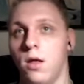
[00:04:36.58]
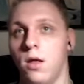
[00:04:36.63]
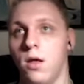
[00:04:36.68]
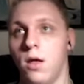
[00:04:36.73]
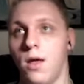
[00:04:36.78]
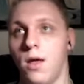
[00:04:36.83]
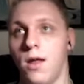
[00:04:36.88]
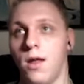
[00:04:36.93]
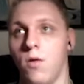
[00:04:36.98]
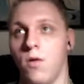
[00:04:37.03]

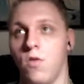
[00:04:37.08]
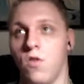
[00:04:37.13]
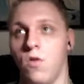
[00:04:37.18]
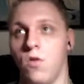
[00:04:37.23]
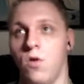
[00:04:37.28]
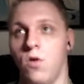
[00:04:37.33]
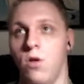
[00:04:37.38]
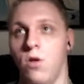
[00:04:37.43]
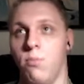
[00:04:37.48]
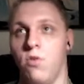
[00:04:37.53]
and also
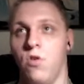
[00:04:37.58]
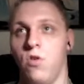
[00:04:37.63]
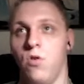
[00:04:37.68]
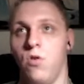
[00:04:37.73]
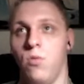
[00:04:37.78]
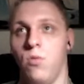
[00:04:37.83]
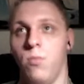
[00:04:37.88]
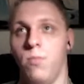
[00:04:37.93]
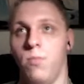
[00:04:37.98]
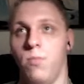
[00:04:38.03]
helps
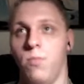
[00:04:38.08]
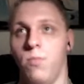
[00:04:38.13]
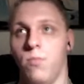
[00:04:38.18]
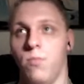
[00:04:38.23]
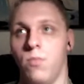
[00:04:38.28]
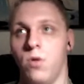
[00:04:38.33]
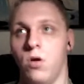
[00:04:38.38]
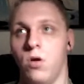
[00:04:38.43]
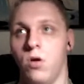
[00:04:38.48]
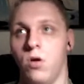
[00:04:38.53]
you,
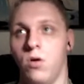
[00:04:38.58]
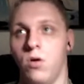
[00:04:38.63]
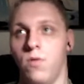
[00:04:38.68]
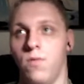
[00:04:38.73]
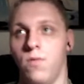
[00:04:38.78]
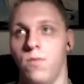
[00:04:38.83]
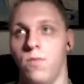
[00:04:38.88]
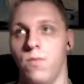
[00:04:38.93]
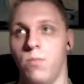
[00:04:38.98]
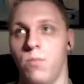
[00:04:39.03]

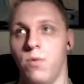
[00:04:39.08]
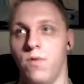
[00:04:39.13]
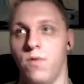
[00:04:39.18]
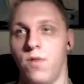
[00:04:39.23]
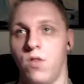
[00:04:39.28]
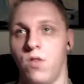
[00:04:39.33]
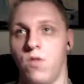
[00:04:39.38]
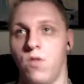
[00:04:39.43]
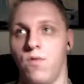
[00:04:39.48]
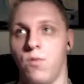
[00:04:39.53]

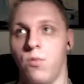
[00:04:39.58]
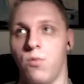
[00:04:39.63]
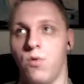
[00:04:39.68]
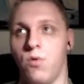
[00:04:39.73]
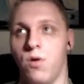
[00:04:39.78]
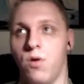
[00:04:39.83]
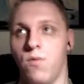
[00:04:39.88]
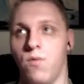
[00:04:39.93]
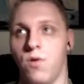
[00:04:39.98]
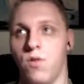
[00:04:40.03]
prevents you from
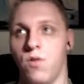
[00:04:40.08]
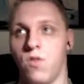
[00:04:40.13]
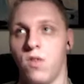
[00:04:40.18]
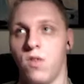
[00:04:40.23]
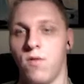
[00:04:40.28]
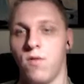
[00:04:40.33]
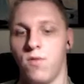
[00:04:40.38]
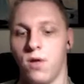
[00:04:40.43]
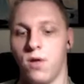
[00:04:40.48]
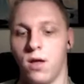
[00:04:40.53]
doing weird
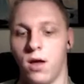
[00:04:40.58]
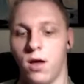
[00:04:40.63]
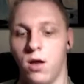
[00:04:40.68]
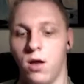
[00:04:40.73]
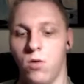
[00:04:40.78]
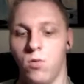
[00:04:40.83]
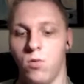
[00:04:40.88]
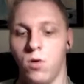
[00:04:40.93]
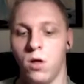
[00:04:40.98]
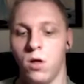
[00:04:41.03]
stuff like I
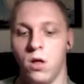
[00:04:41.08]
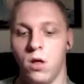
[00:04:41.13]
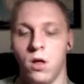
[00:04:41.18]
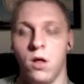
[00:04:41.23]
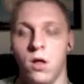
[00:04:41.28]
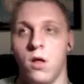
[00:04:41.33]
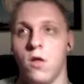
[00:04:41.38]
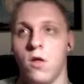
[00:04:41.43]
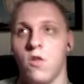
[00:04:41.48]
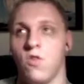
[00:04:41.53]
do.
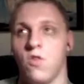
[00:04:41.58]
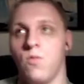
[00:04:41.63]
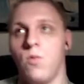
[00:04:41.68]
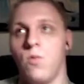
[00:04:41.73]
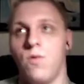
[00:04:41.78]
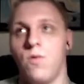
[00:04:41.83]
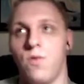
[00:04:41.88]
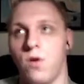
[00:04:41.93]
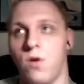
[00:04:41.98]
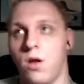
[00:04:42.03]
So
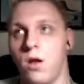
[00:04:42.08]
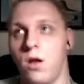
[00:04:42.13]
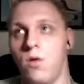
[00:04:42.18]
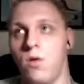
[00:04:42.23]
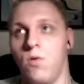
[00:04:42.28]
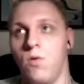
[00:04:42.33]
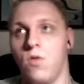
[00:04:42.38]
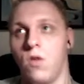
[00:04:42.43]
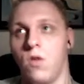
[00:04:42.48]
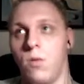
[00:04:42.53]
one thing I'm gonna do
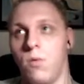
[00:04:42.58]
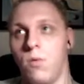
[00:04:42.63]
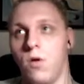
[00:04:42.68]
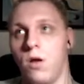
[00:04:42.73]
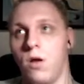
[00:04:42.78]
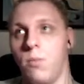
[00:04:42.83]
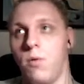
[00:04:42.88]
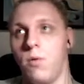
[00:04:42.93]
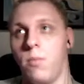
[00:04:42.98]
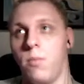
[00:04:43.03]
is I'm
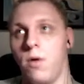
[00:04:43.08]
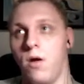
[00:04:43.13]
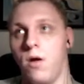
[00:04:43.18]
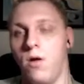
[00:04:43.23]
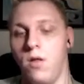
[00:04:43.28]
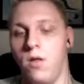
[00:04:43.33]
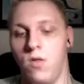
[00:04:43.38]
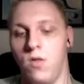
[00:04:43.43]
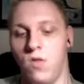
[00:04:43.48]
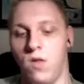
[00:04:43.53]
gonna prepare
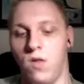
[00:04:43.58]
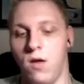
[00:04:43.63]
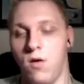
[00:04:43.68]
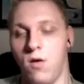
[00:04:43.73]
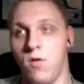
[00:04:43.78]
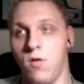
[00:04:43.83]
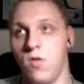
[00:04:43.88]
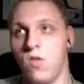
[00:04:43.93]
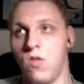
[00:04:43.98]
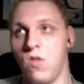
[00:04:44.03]
the
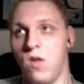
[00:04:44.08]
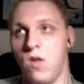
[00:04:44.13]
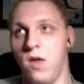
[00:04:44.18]
crc.exe